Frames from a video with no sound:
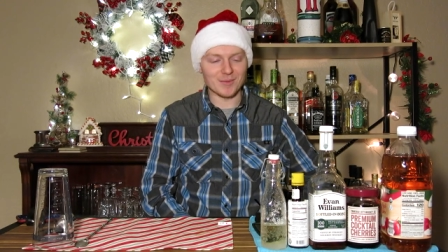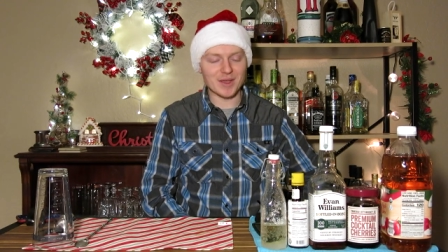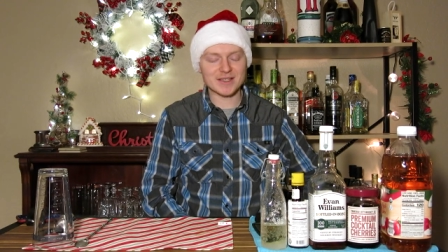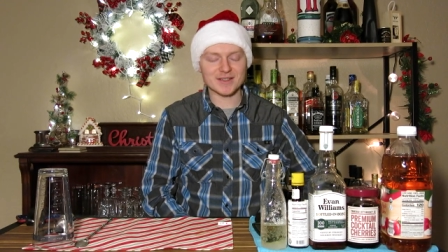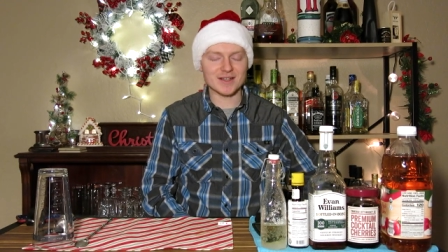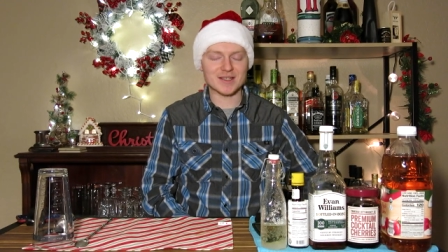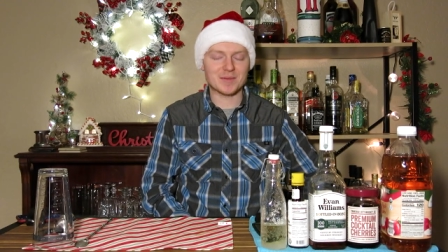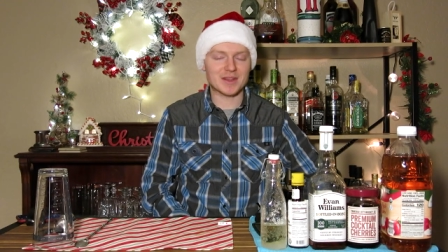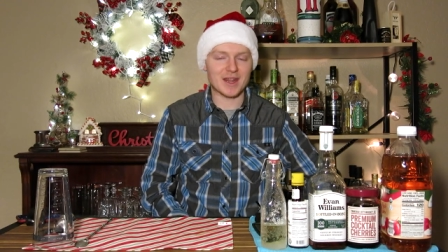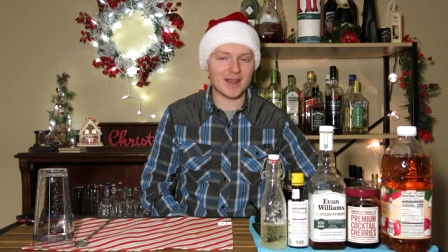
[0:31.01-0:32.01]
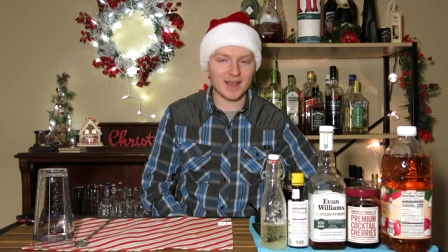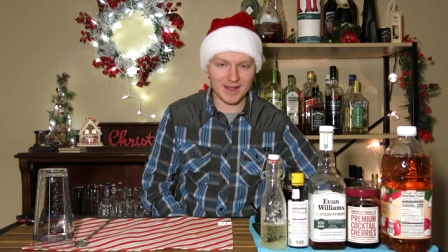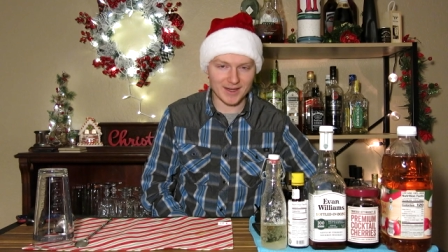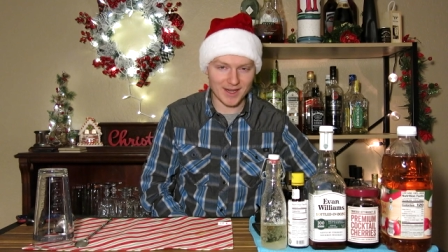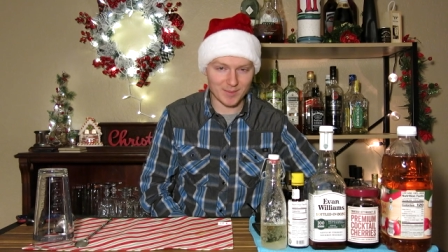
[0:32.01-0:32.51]
based on something that I
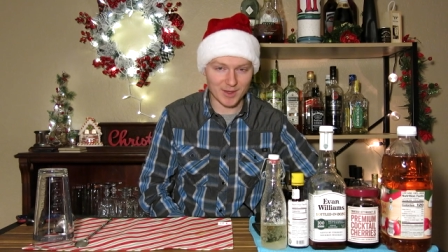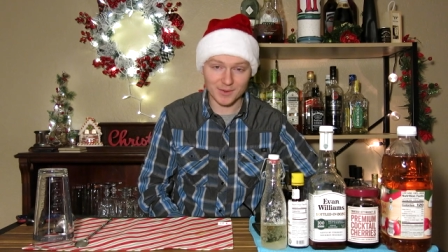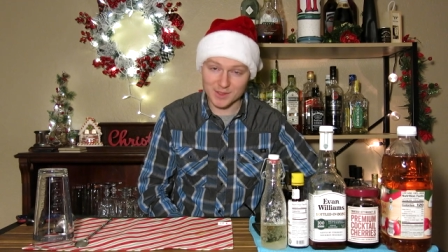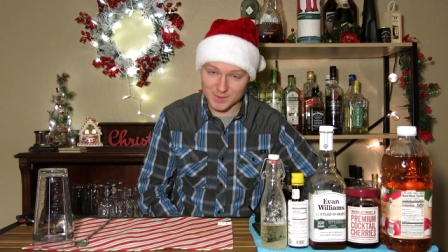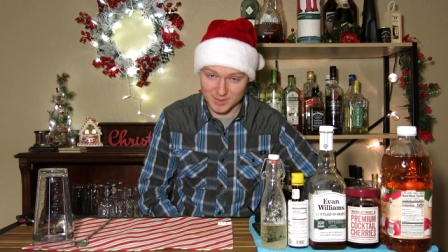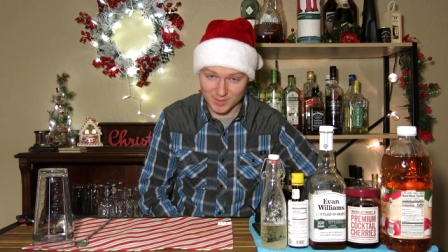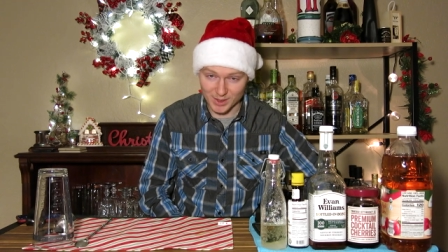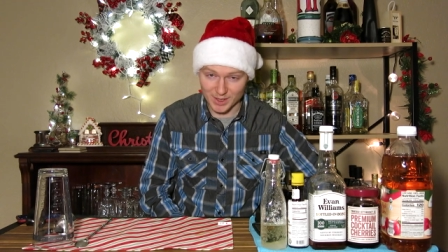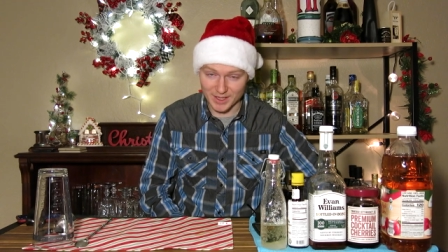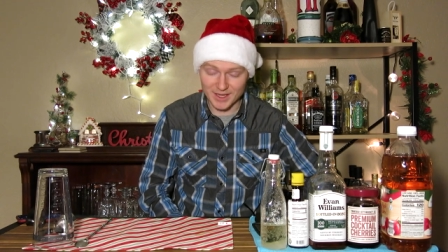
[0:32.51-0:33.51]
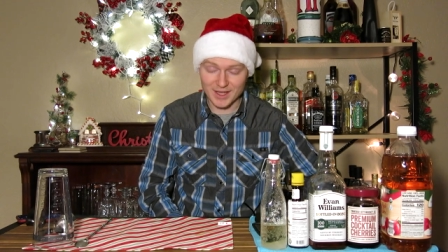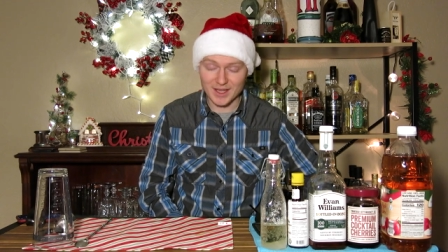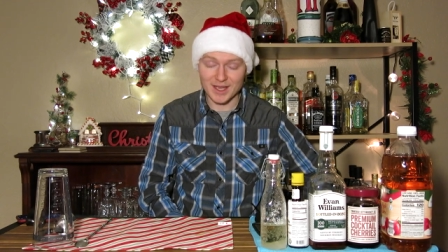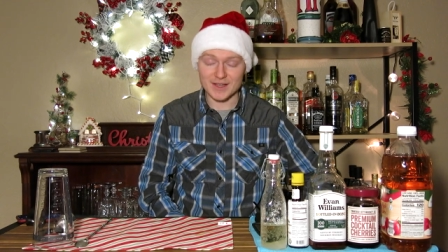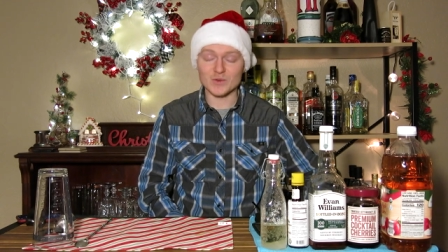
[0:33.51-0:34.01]
had at my Christmas party
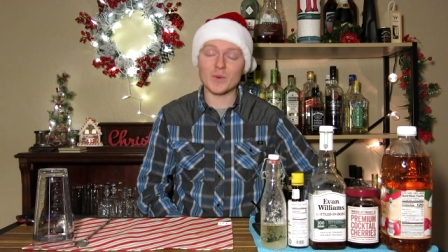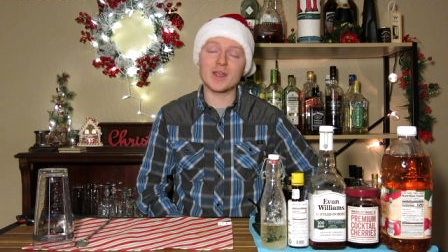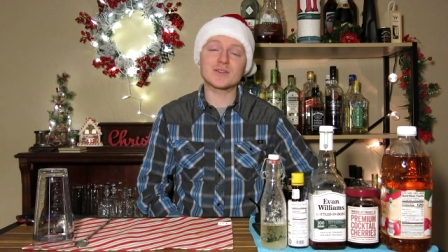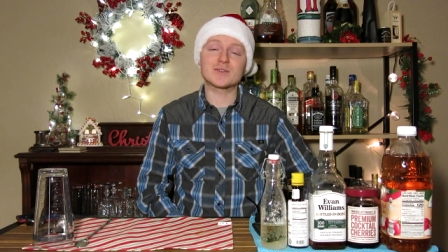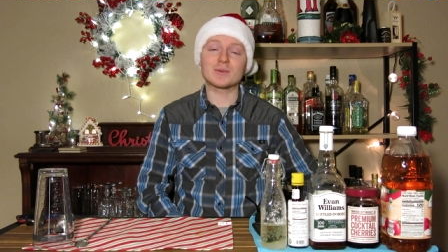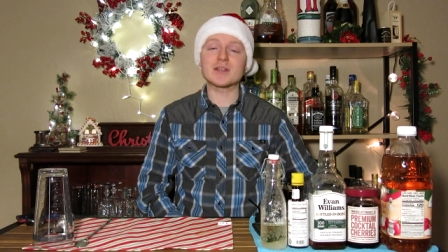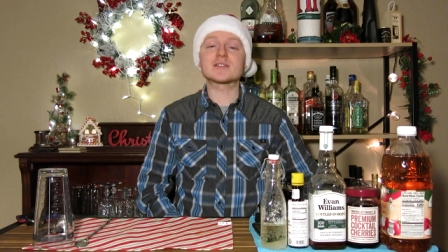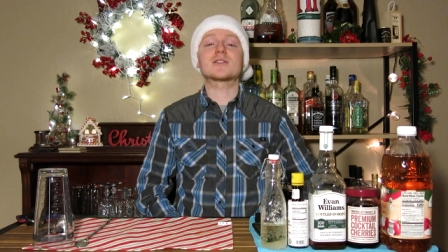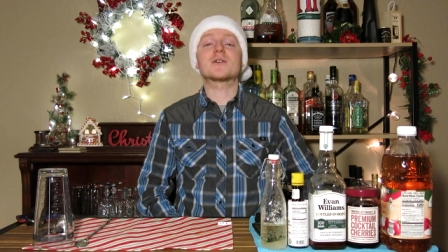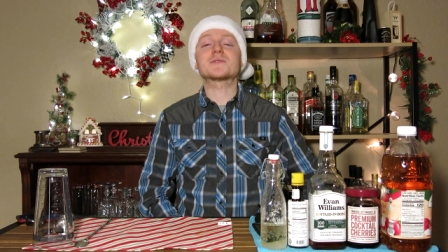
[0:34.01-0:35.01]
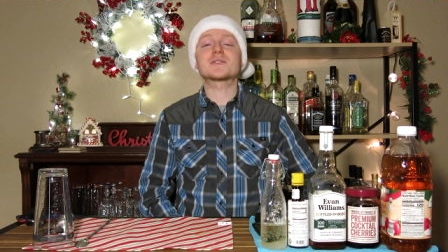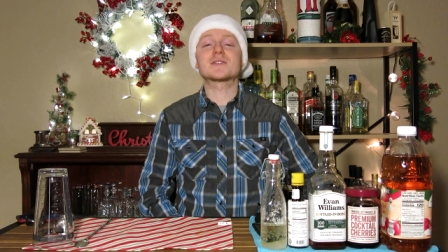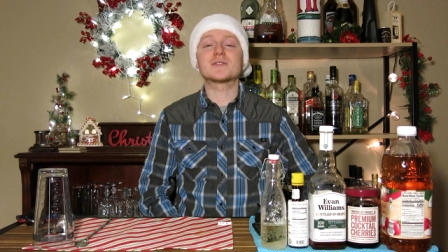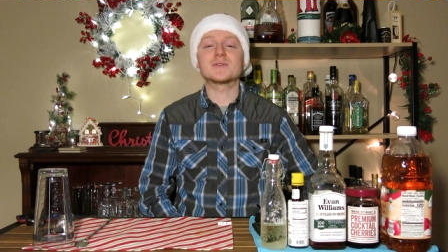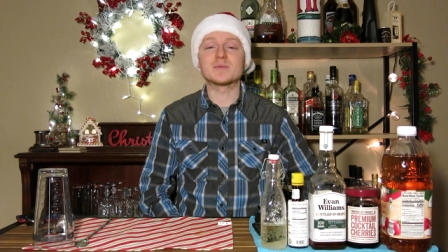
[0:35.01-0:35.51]
as a way to raise a
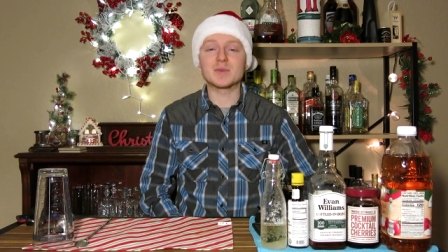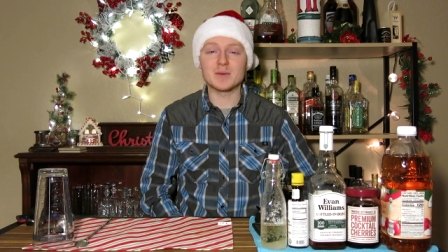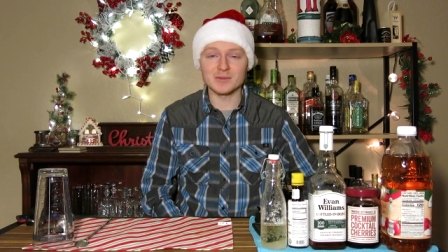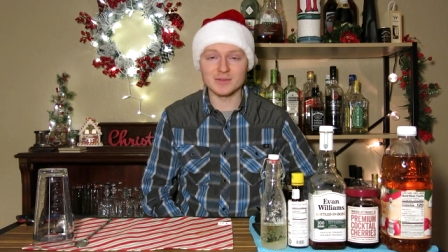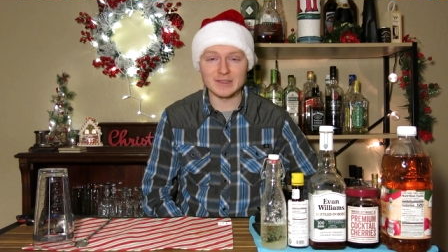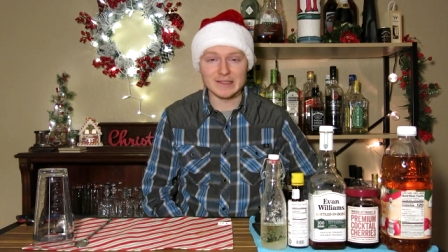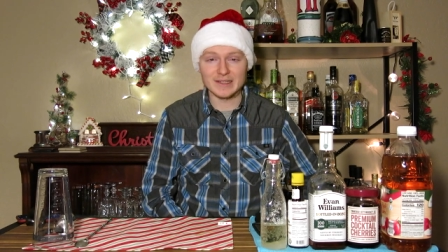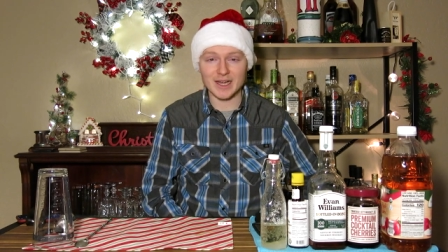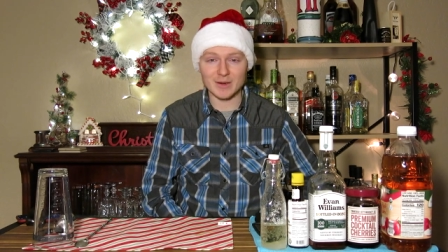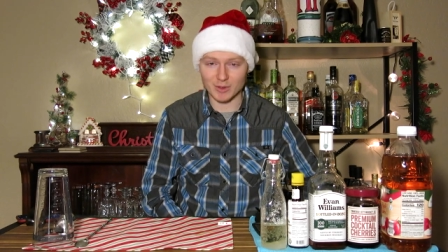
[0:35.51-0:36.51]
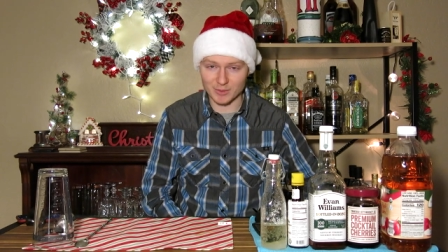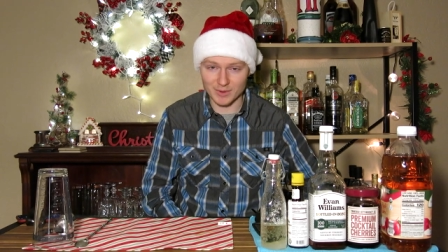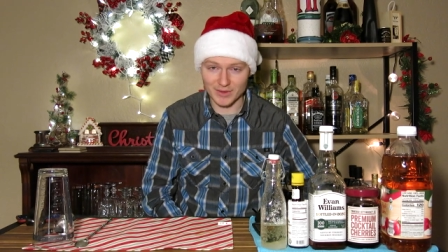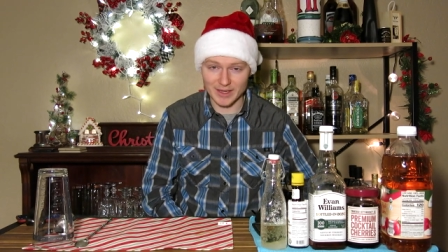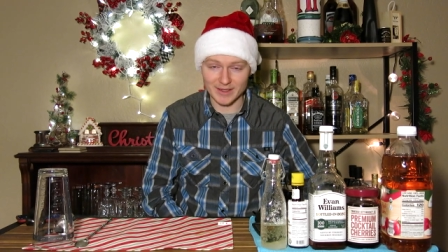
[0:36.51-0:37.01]
toast to the people I work
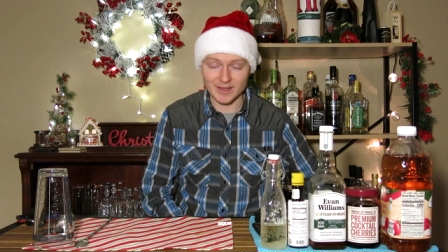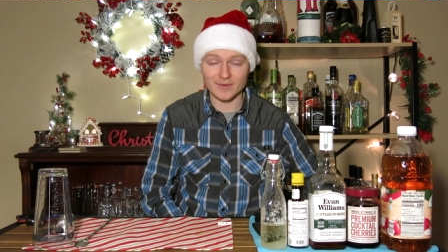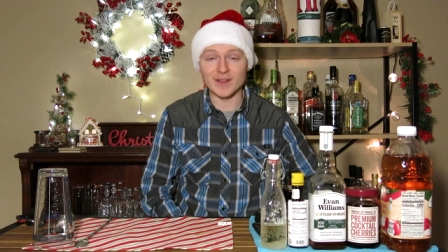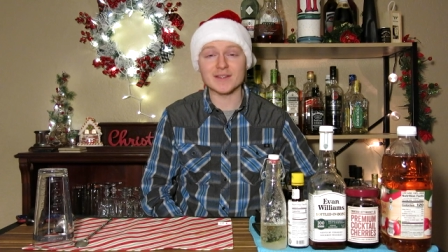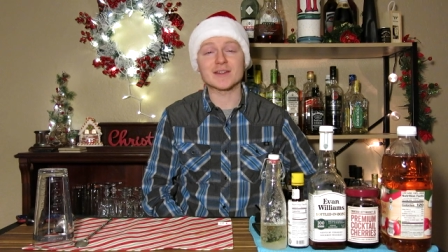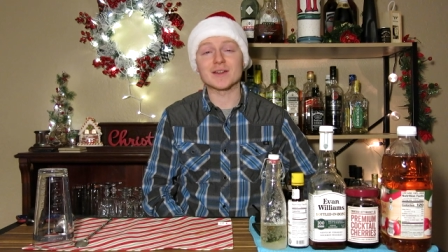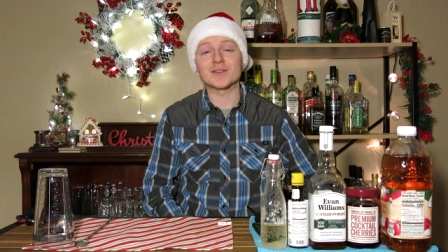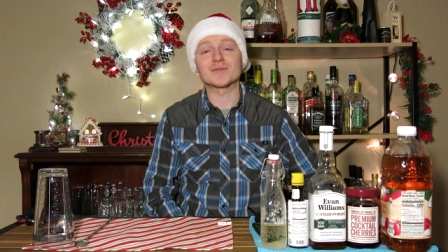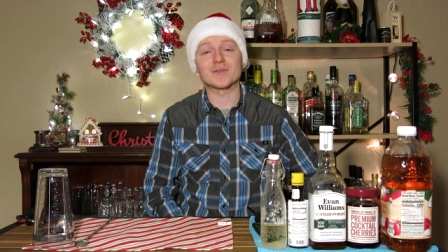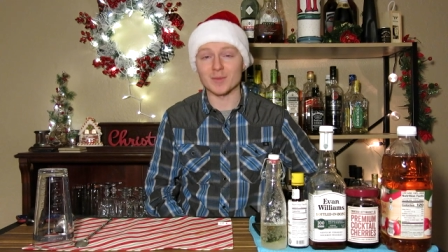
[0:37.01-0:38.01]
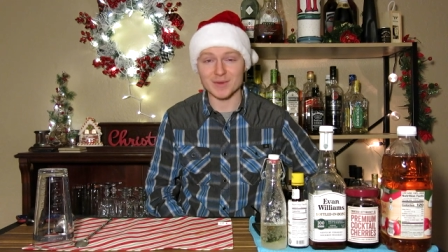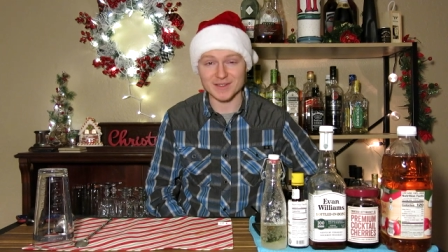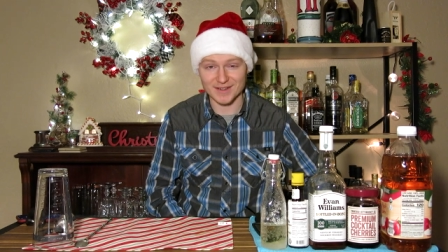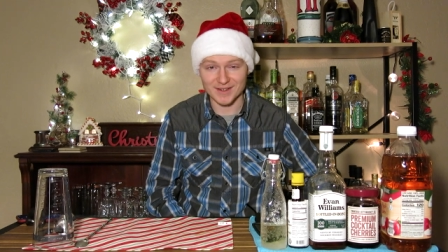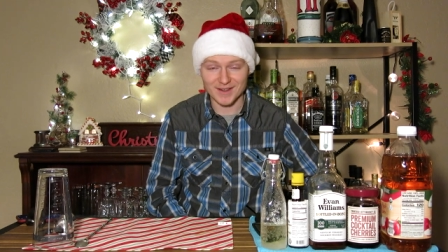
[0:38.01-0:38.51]
with at Advanced Health
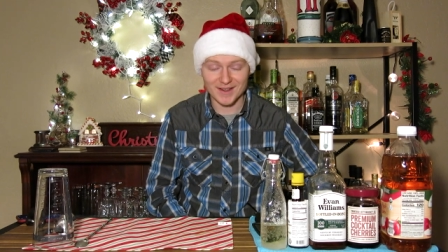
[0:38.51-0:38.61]
Pharmacy.